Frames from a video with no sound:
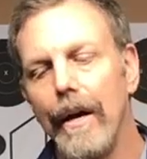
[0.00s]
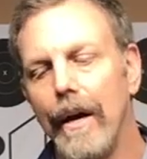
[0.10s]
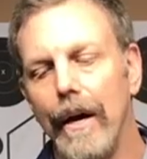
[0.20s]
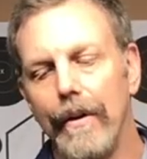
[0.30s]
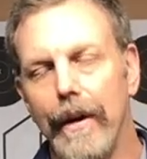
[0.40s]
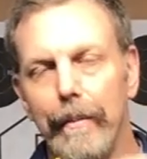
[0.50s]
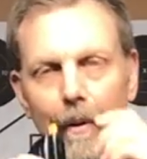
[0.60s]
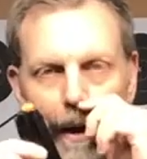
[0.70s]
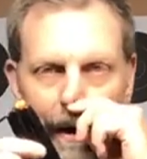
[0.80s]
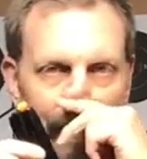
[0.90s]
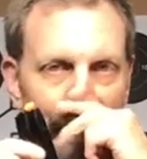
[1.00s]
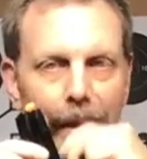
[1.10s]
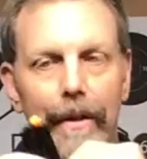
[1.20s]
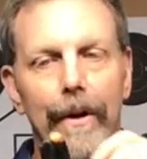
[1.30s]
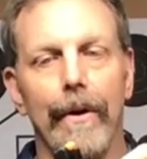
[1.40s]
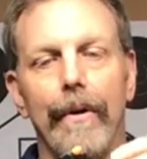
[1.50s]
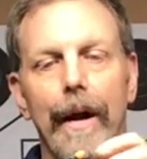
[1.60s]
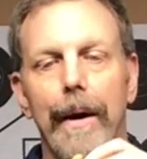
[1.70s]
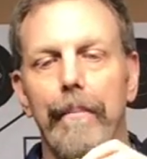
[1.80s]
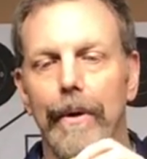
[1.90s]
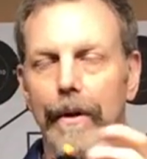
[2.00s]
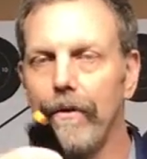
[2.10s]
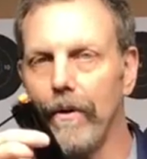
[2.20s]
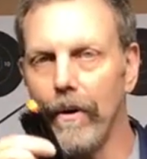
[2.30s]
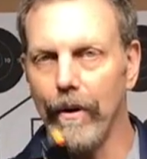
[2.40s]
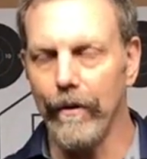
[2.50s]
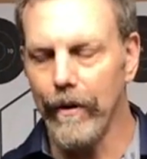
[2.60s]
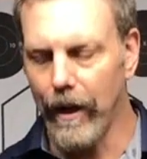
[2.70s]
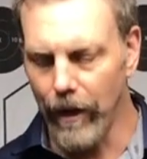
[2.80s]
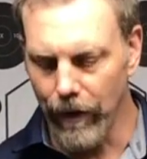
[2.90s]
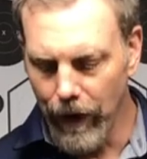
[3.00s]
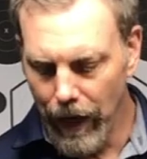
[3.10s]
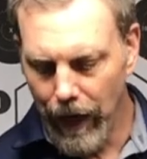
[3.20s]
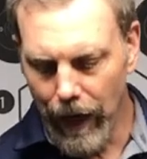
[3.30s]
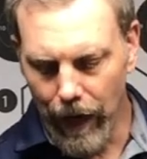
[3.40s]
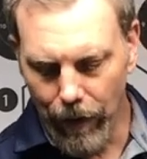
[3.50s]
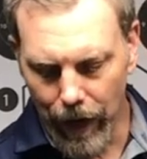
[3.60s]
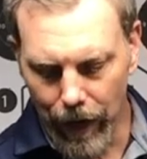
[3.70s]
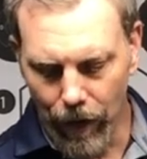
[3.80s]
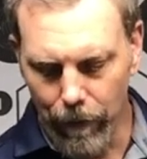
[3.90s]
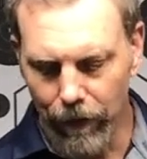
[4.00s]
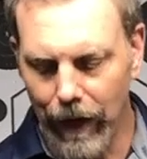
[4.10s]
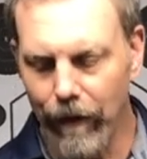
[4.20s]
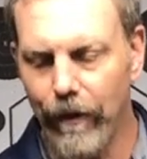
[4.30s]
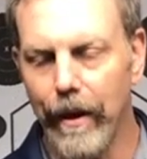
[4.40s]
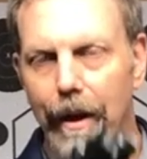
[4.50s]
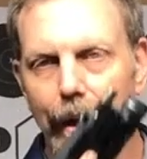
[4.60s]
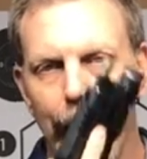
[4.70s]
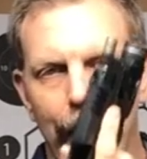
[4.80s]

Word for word: uh, dummy rounds that are not bullets, they're orange colored, and that way I know I'm safe with it.